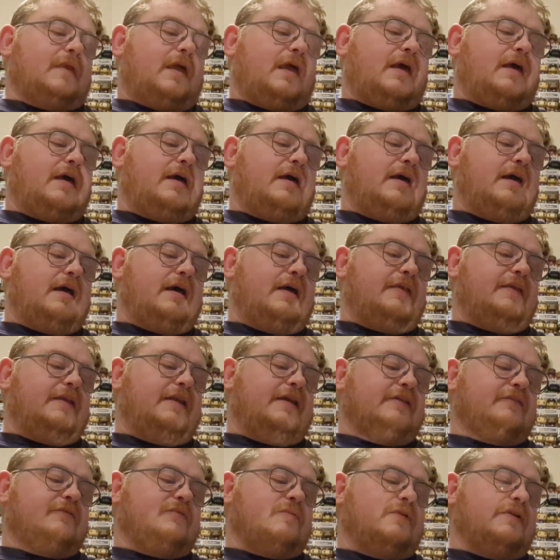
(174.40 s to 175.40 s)
The
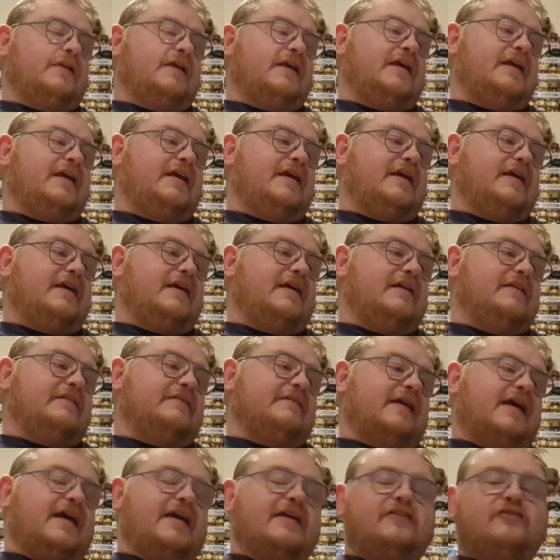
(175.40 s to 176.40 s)
next one
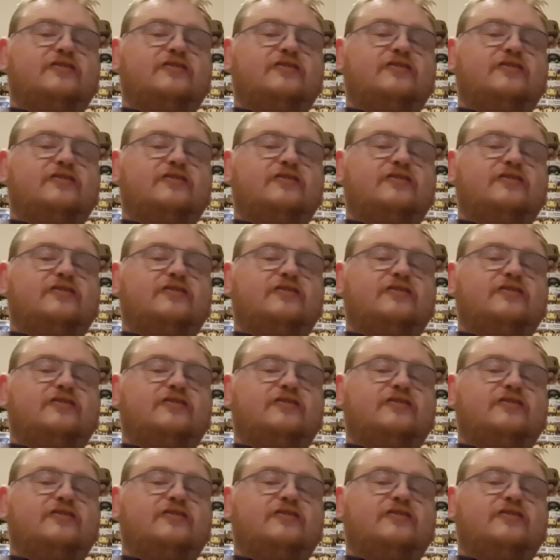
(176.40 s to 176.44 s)
is a